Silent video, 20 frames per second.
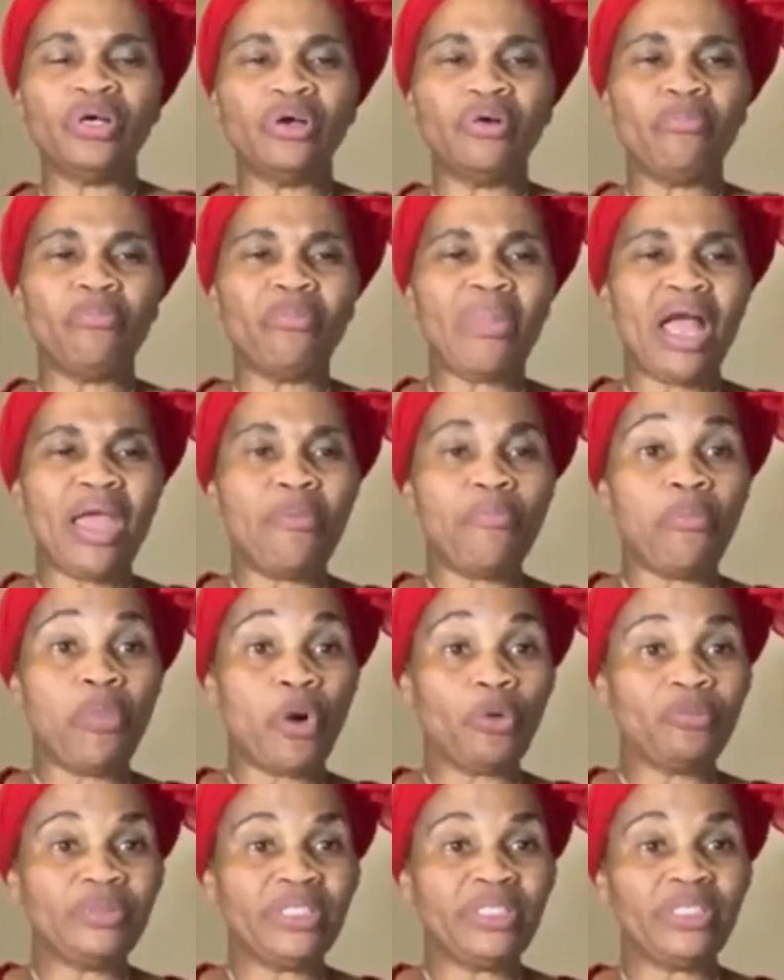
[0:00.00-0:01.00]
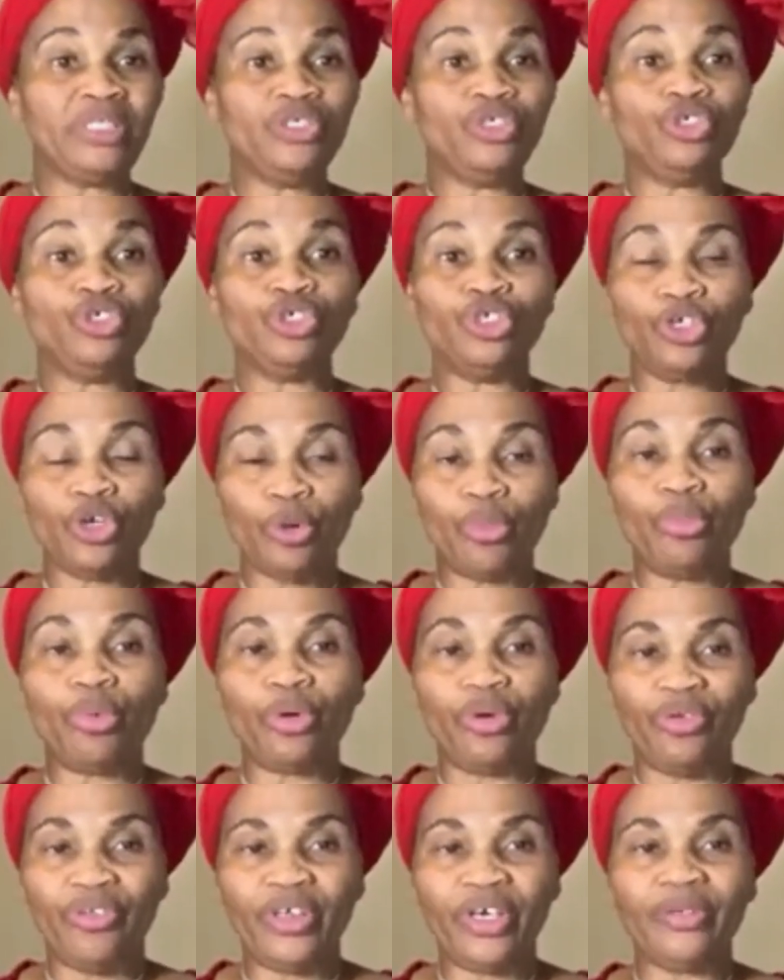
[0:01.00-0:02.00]
my mom's junior
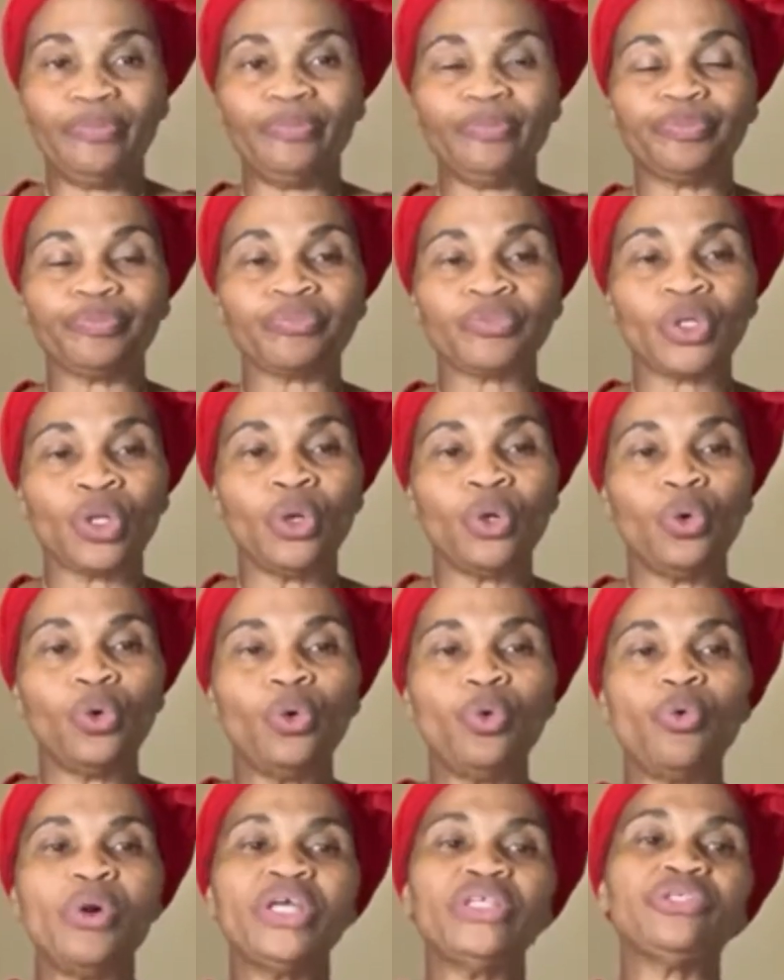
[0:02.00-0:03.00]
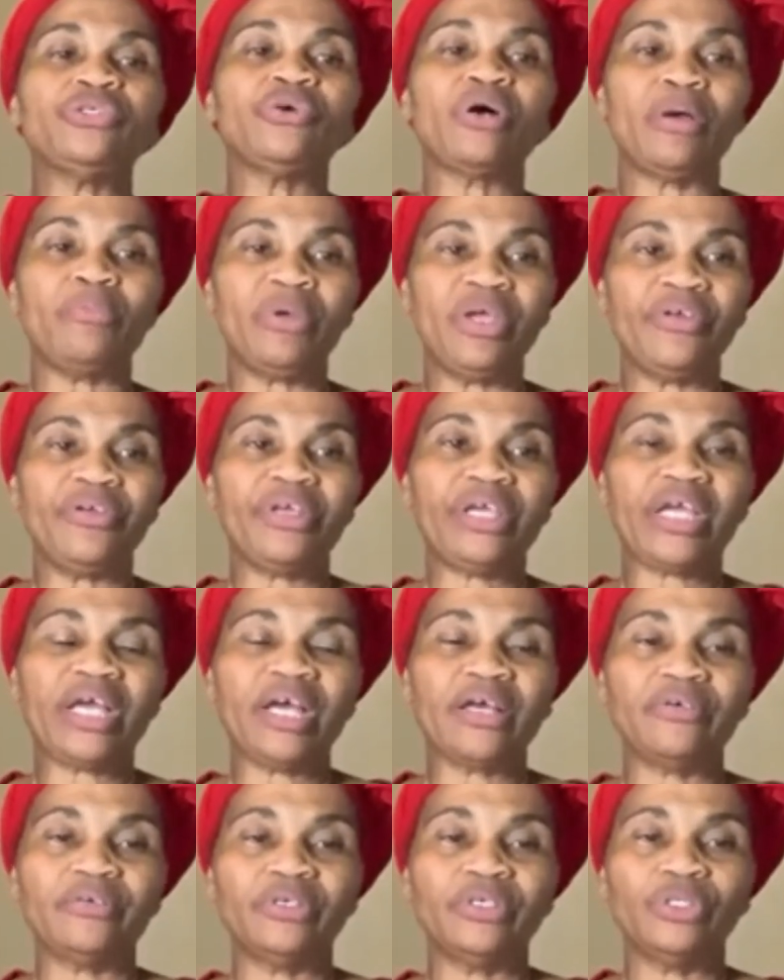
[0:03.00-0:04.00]
brother, who went to America
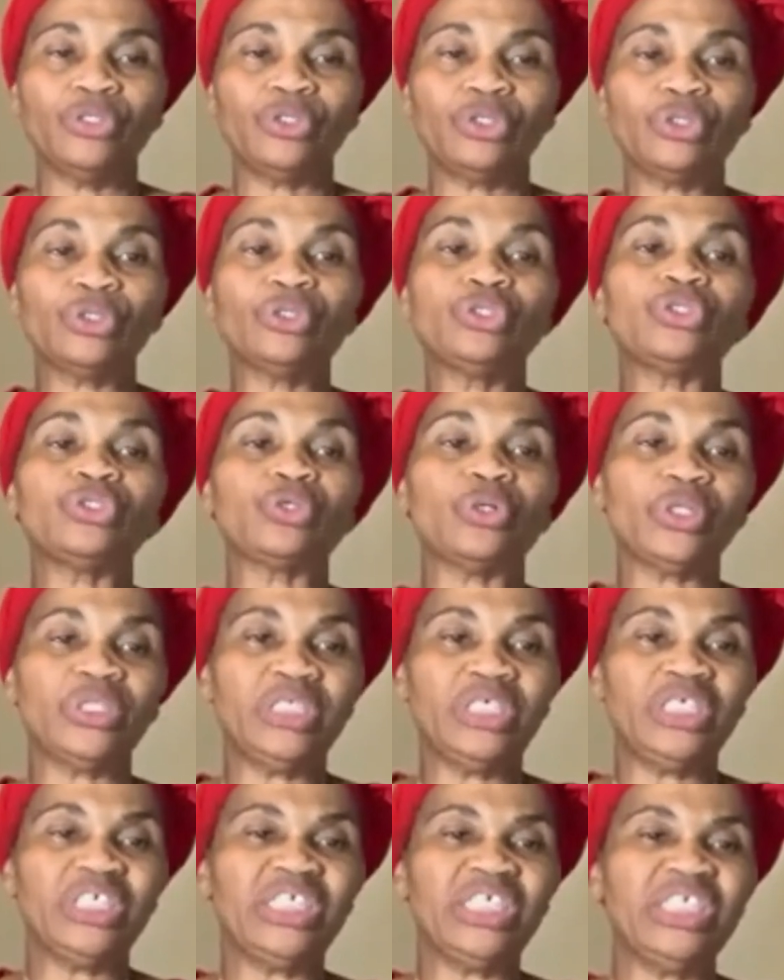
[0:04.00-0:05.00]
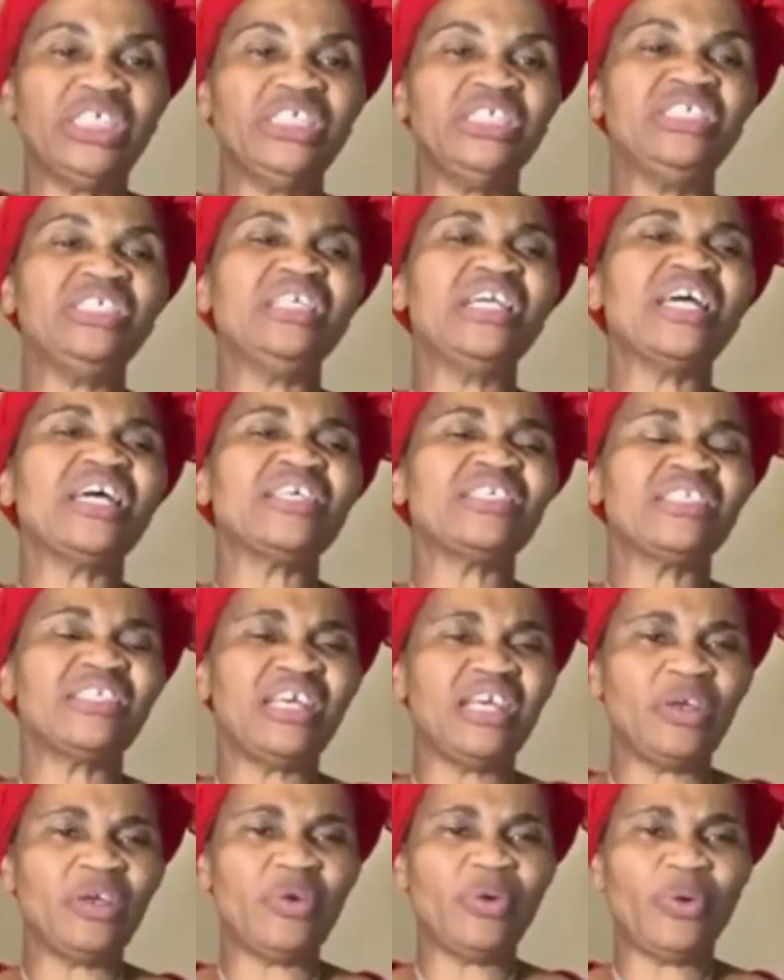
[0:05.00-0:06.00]
to study years
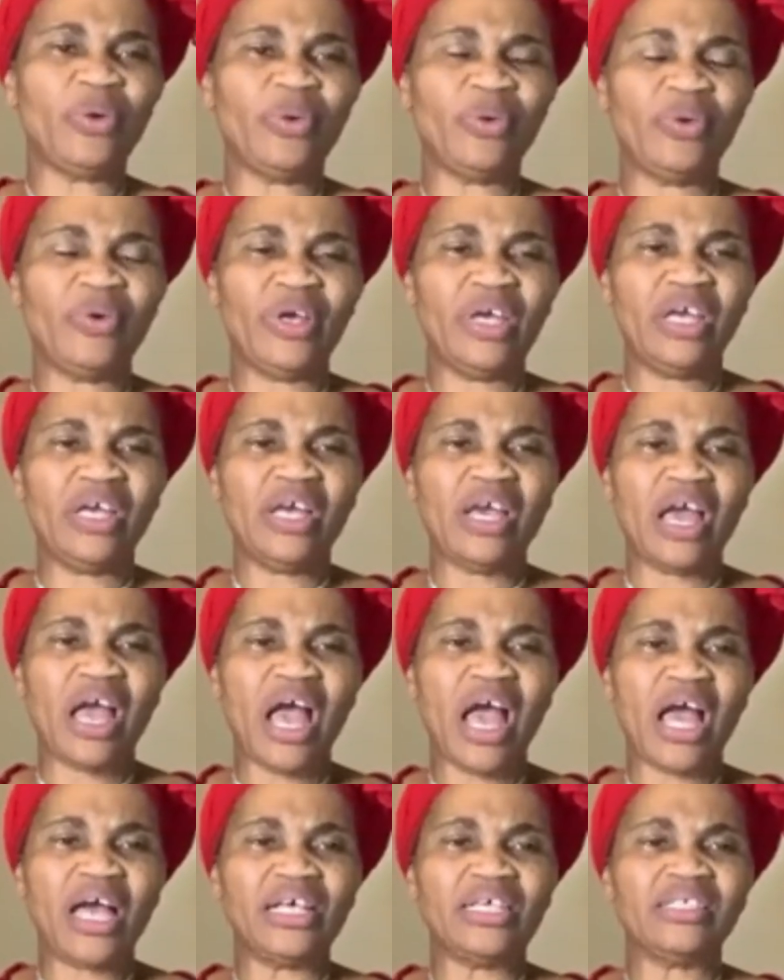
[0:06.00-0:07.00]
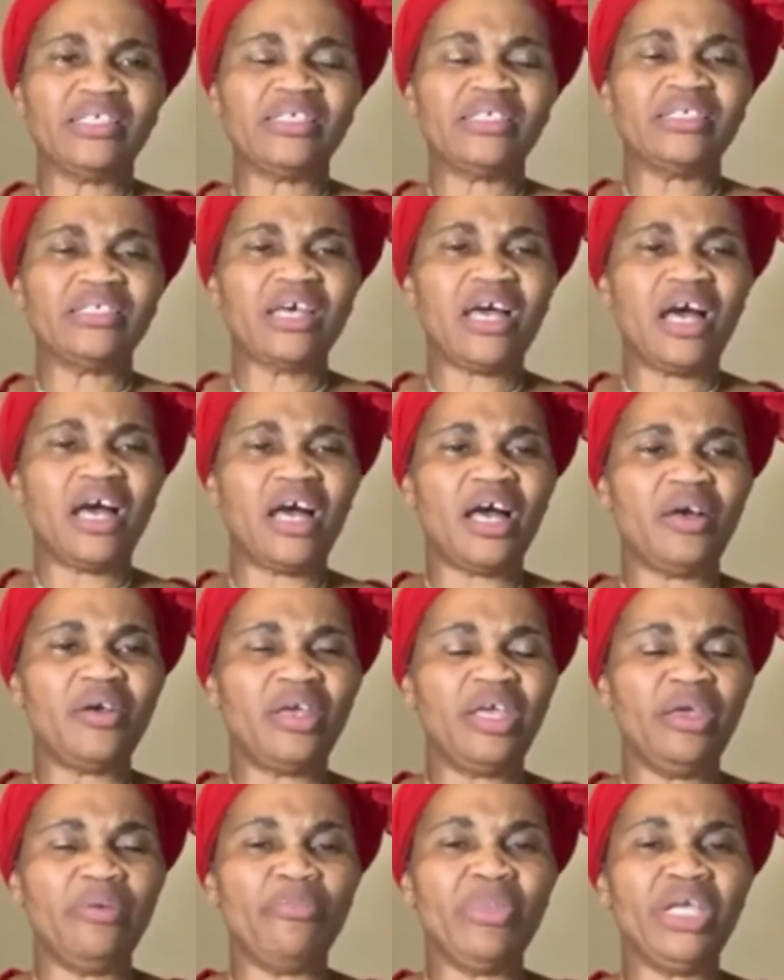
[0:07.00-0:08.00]
ago as a
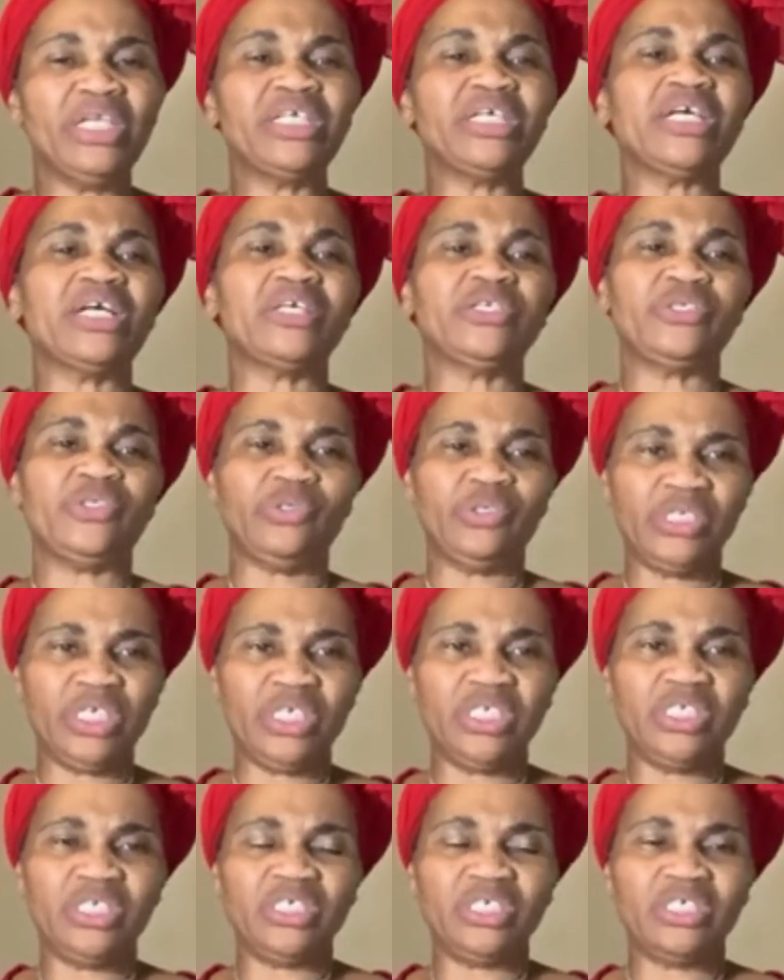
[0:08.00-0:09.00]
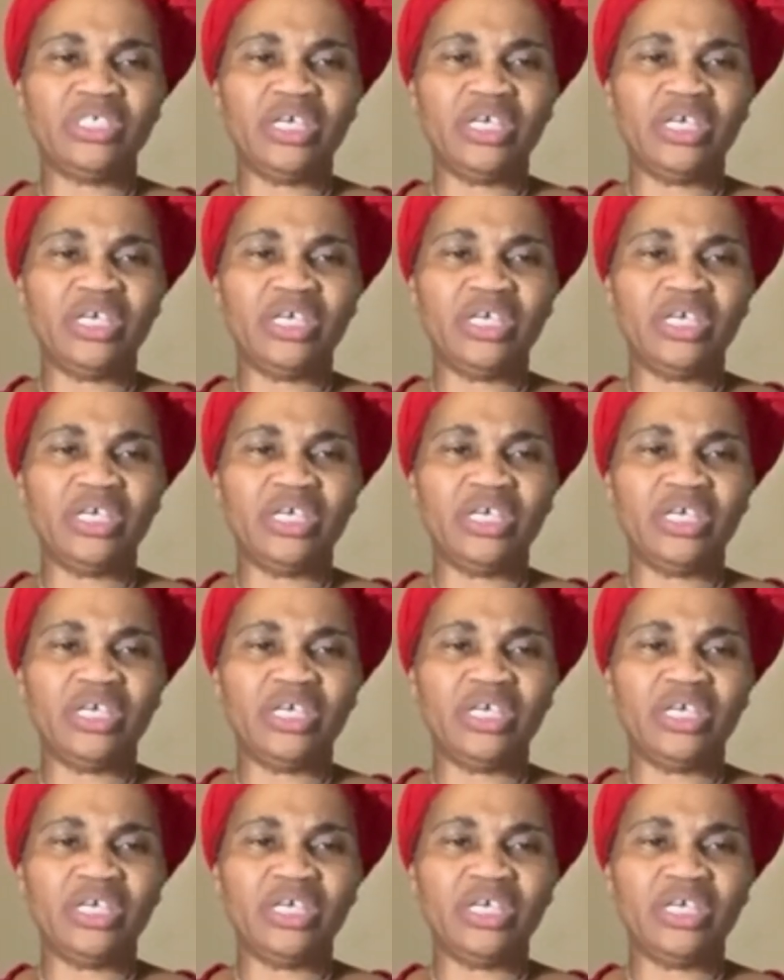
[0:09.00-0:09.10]
medical student.